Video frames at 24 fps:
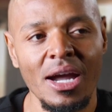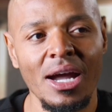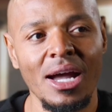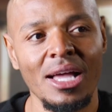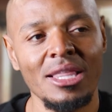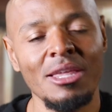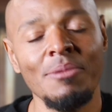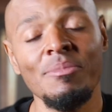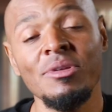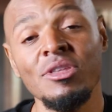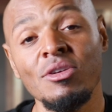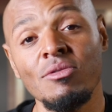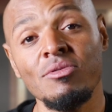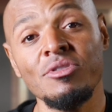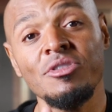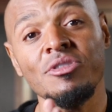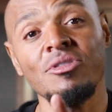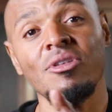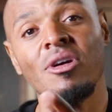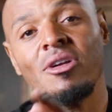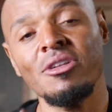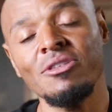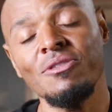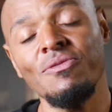Uh, let me know what you
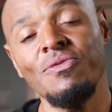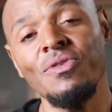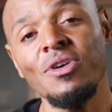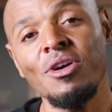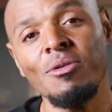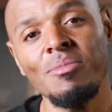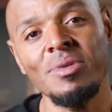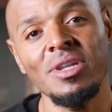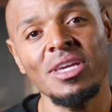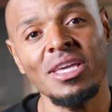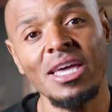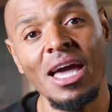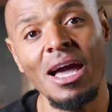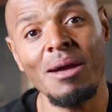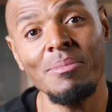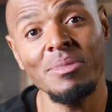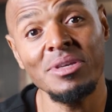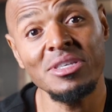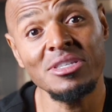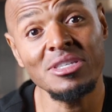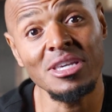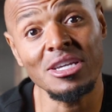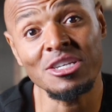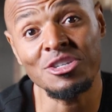thought of the film in the
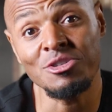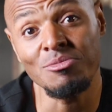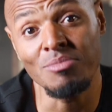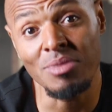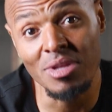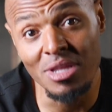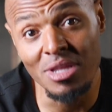comments section